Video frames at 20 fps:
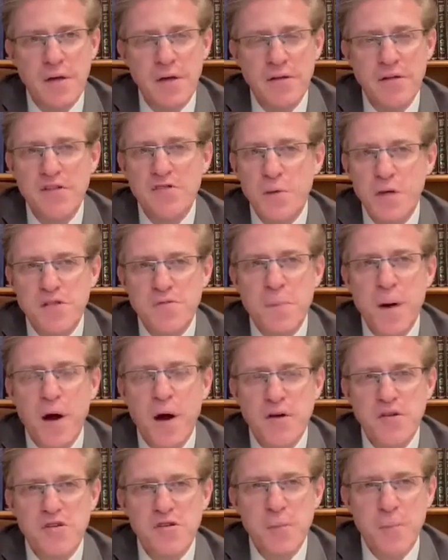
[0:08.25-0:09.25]
This week's
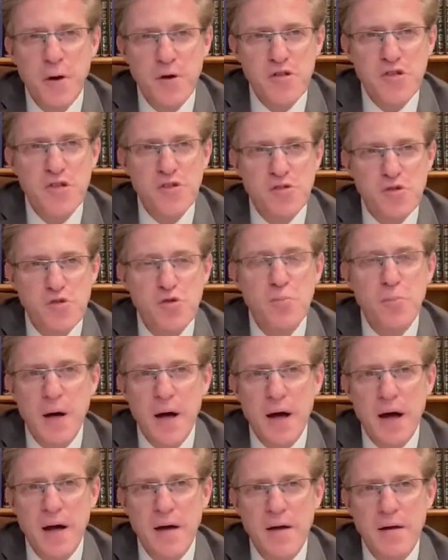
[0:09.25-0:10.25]
Parsha, Parsha
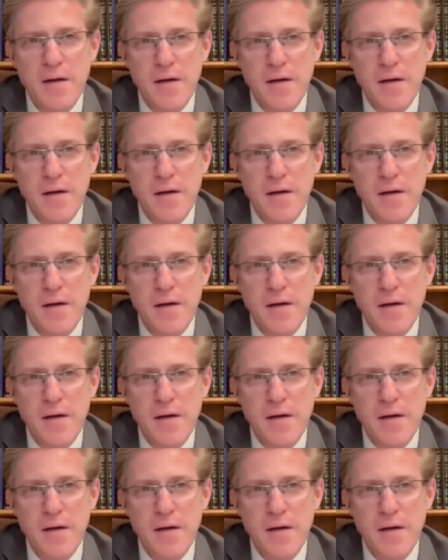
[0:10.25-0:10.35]
Terumah,